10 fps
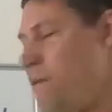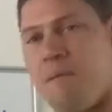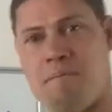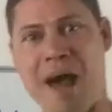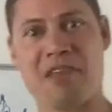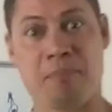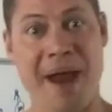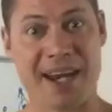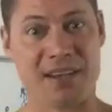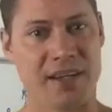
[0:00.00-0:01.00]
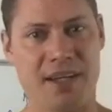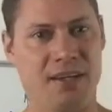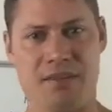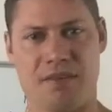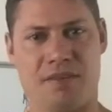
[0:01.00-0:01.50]
mathematically
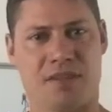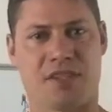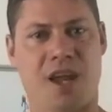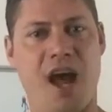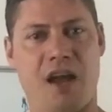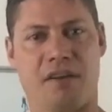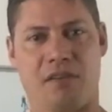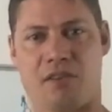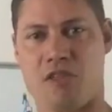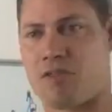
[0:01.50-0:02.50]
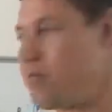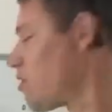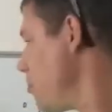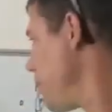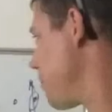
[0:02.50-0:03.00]
start
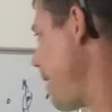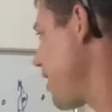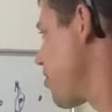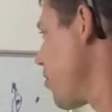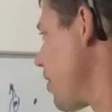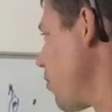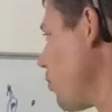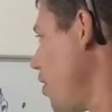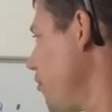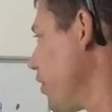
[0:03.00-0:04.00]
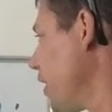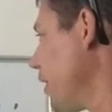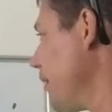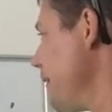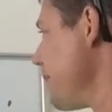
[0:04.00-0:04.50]
the Big Bang theory all over again.
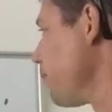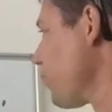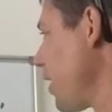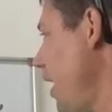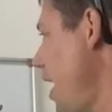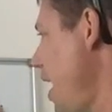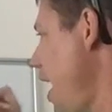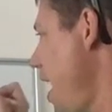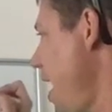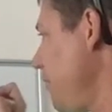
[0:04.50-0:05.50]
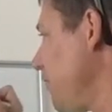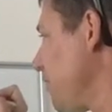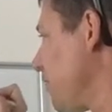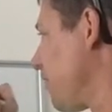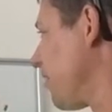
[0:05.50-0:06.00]
And
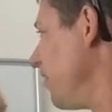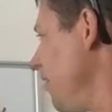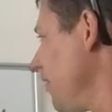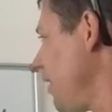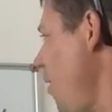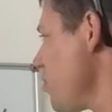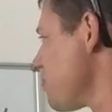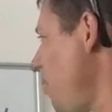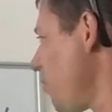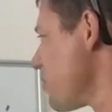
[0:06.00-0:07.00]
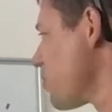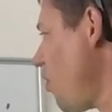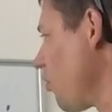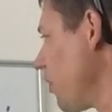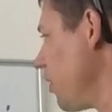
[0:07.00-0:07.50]
that was my
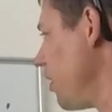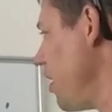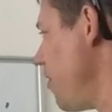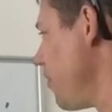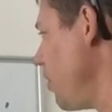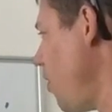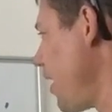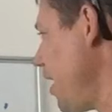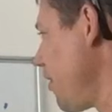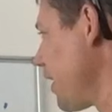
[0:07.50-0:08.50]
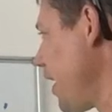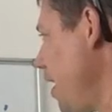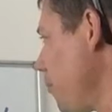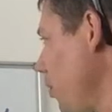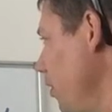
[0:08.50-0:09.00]
result of a night out in
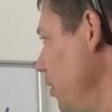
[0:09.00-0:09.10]
Canberra.